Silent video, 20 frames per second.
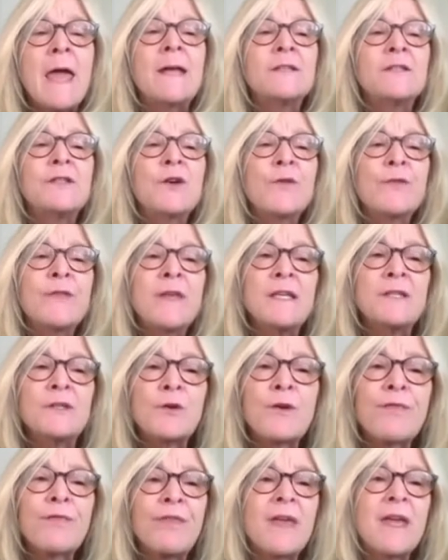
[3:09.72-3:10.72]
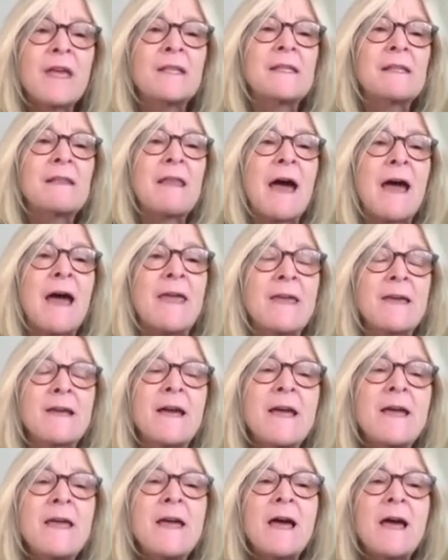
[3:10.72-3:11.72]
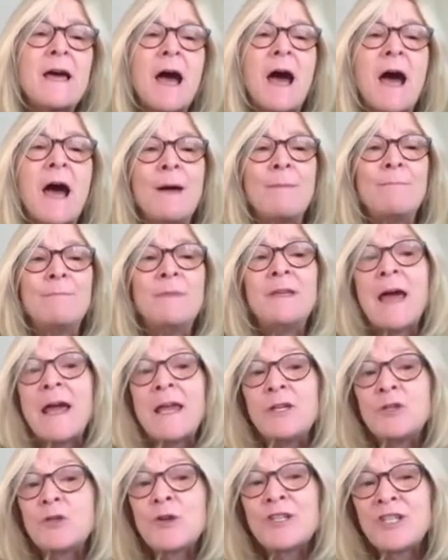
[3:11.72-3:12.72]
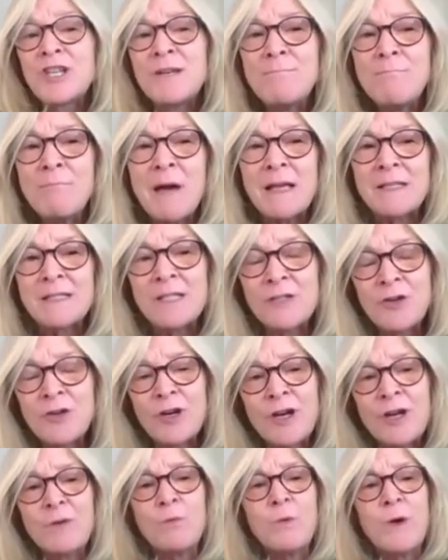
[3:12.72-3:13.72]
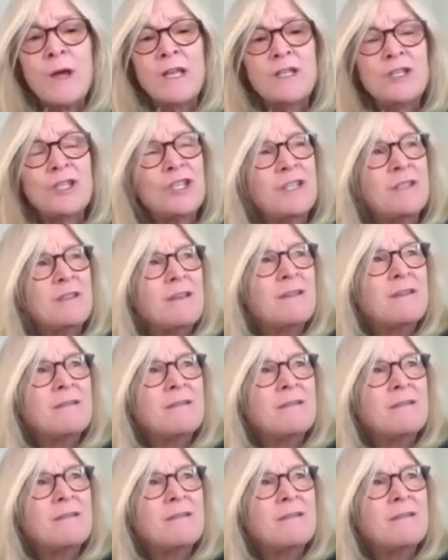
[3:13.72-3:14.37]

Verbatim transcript: And so these are things like um, nitrogen mustard, which